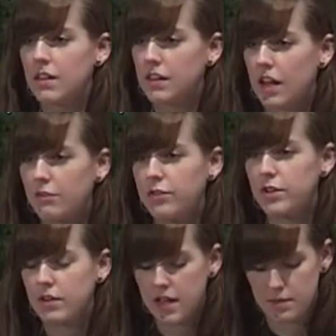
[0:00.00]
Love
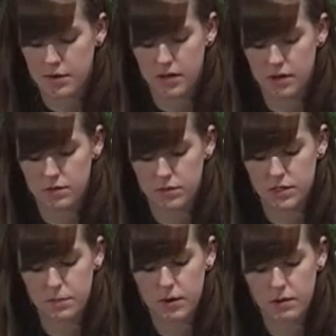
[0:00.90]
your neighbor was
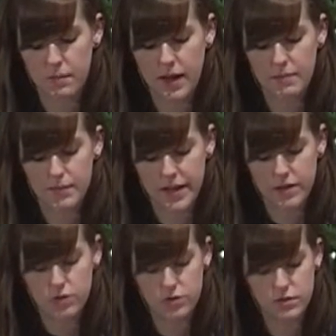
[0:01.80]
spoken by a
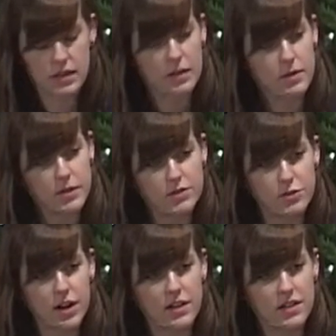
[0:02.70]
man whose neighbors
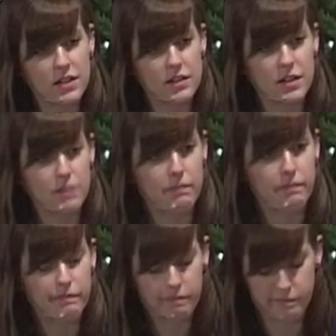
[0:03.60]
tried to kill him.
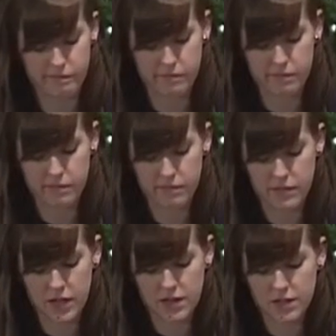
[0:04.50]

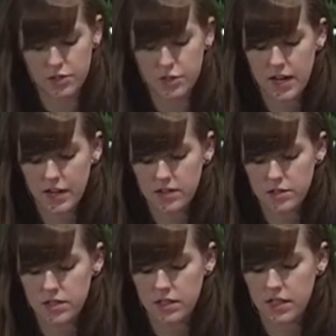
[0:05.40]
This
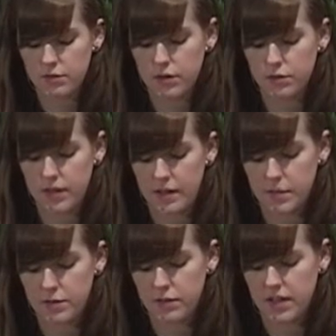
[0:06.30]
challenge to leave your
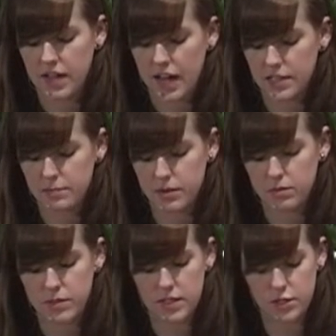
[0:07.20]
family for the
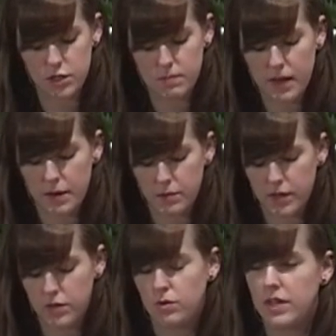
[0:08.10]
gospel was issued by
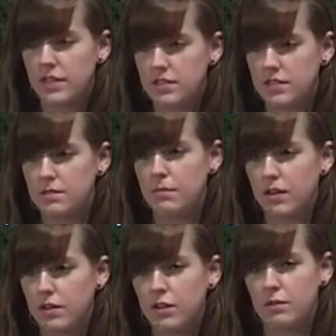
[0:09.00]
one who kissed his
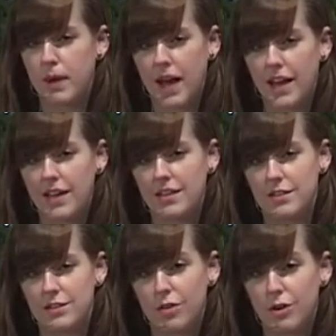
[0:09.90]
mother goodbye in
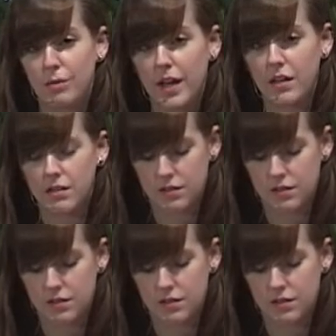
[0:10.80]
the doorway.